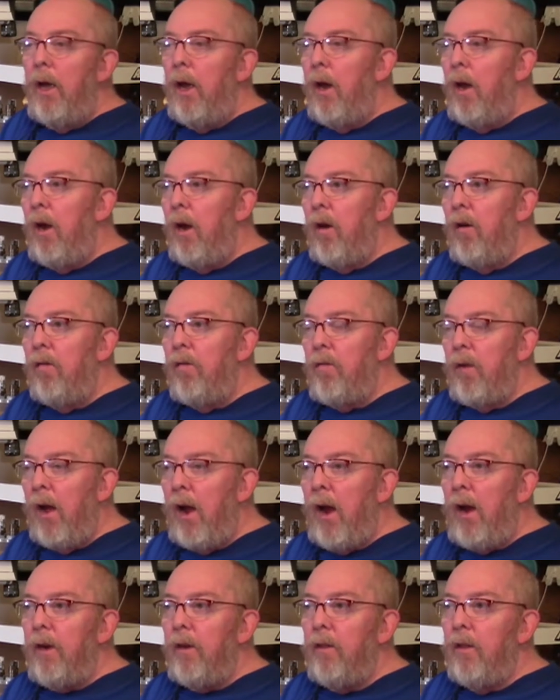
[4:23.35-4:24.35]
and in
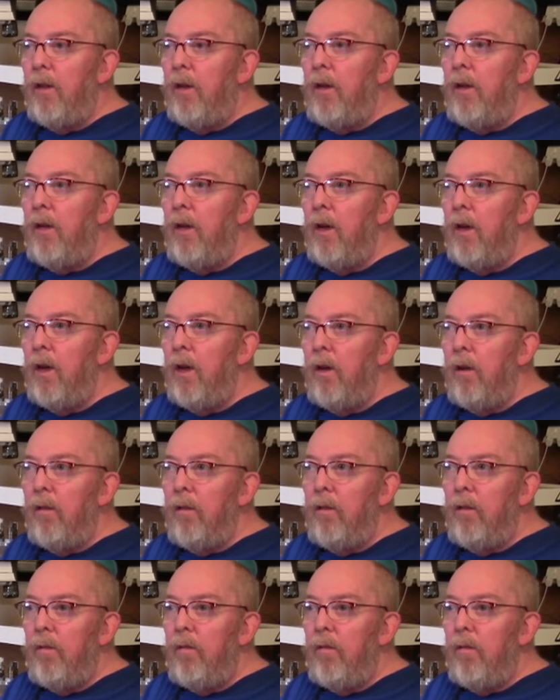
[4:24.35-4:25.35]
fact, the
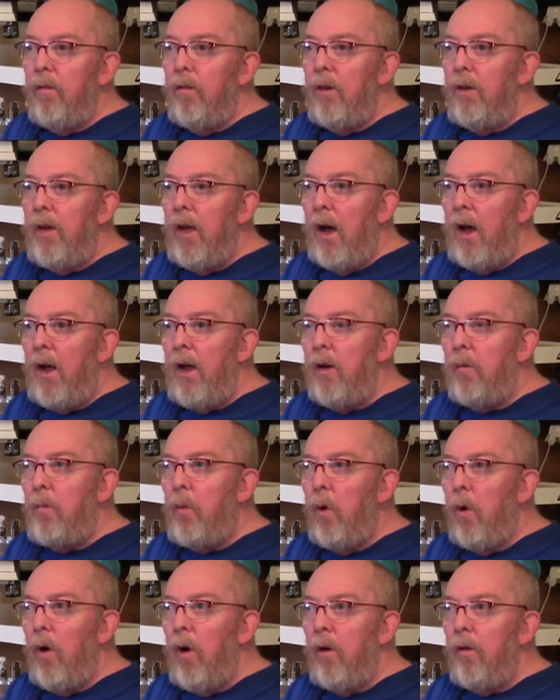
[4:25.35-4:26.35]
diet
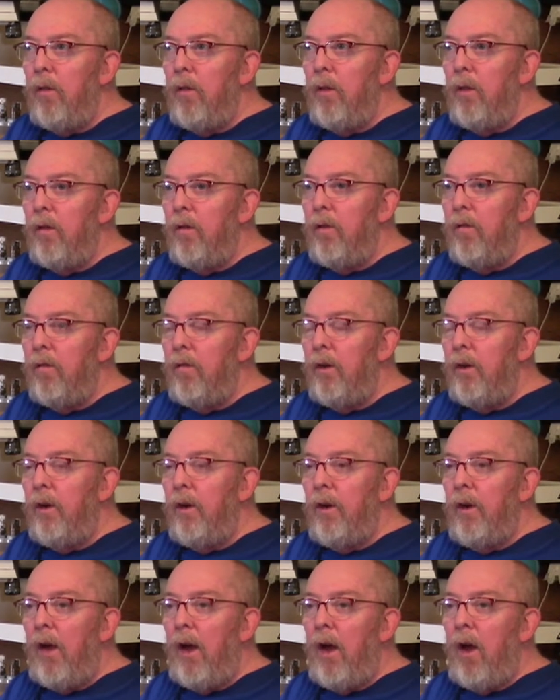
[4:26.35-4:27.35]
part, the
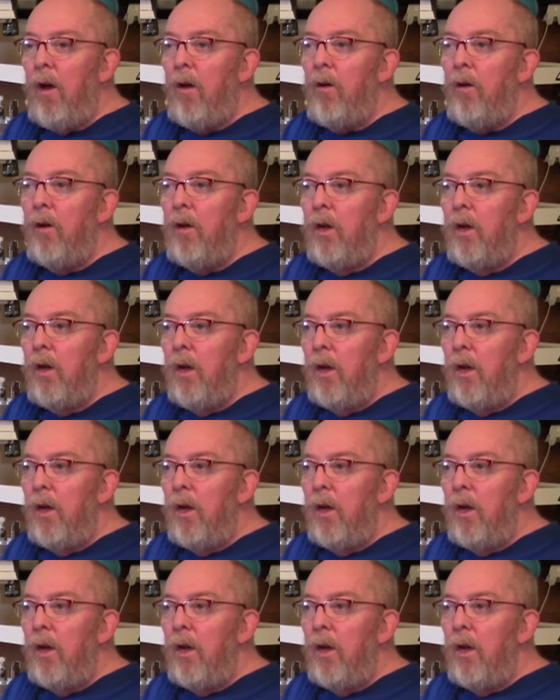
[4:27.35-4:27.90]
figuring out